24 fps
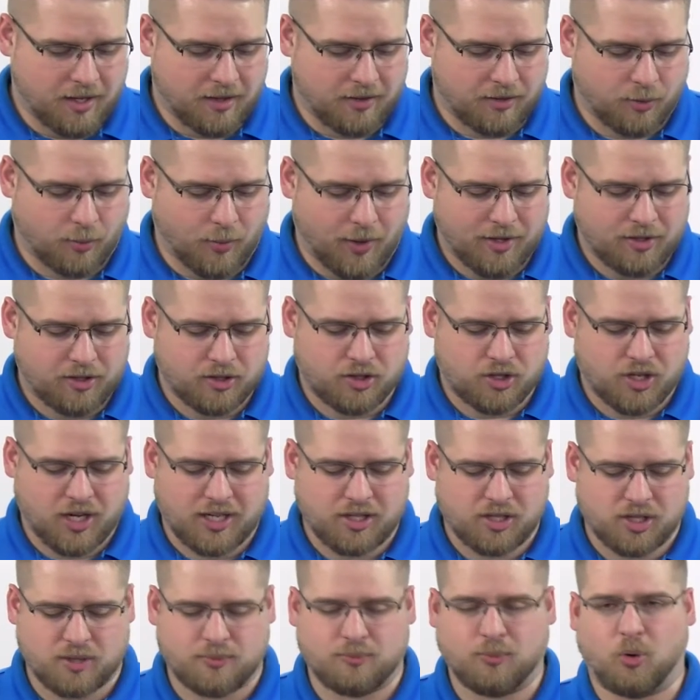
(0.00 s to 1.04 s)
The weather
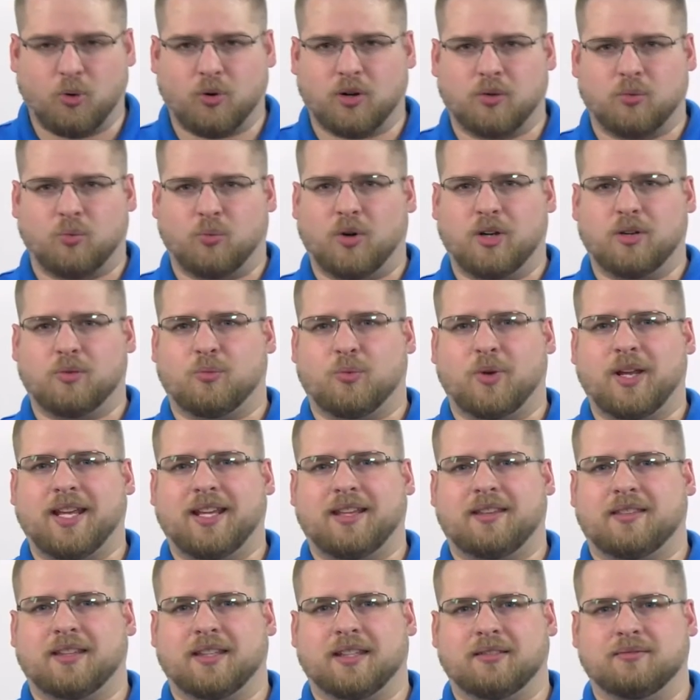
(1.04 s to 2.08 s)
changes more in one
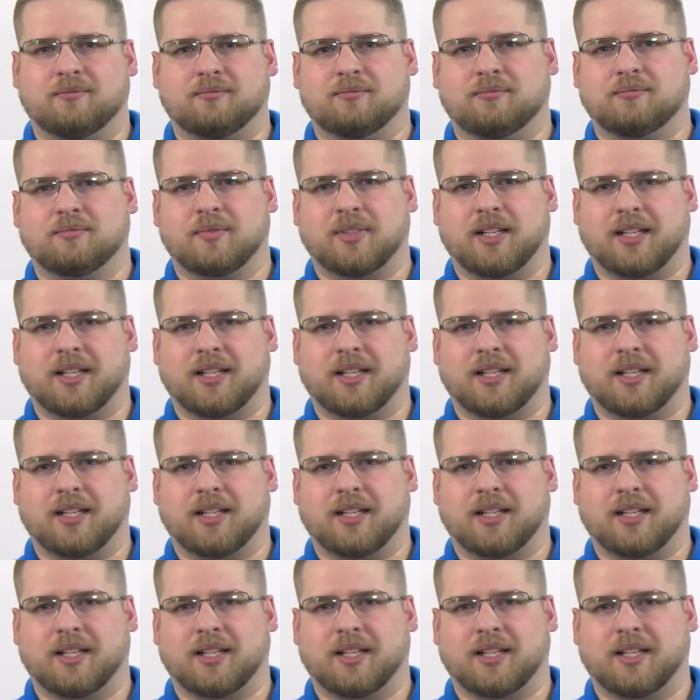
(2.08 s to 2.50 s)
week than